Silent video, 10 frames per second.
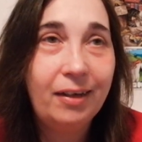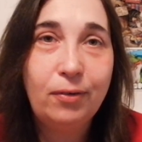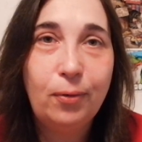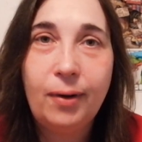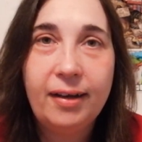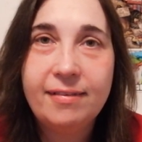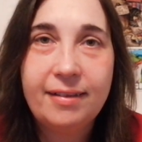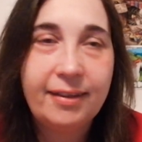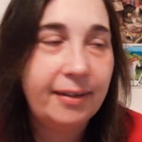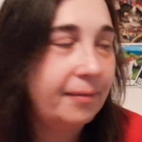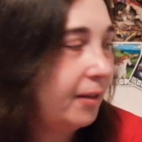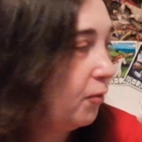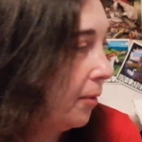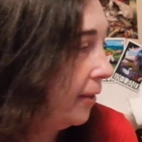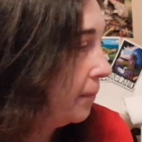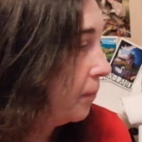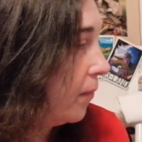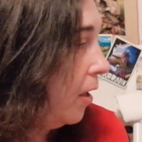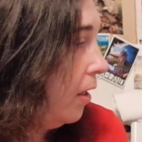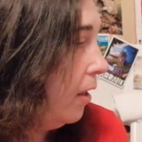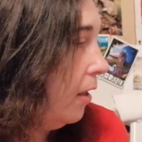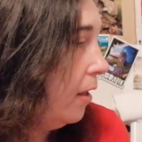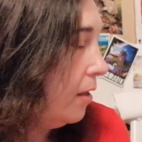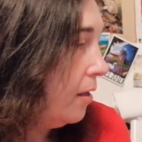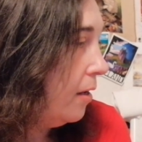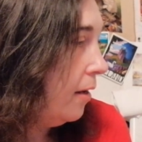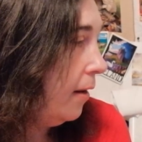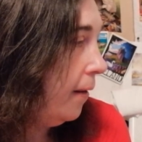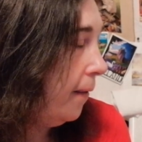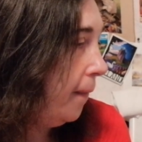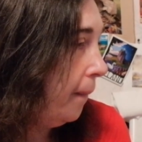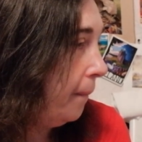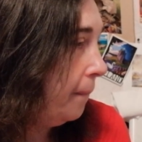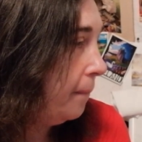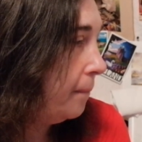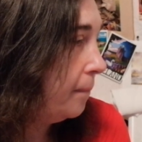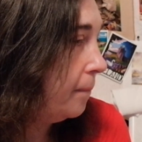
I don't know why I said that. Never mind. Um,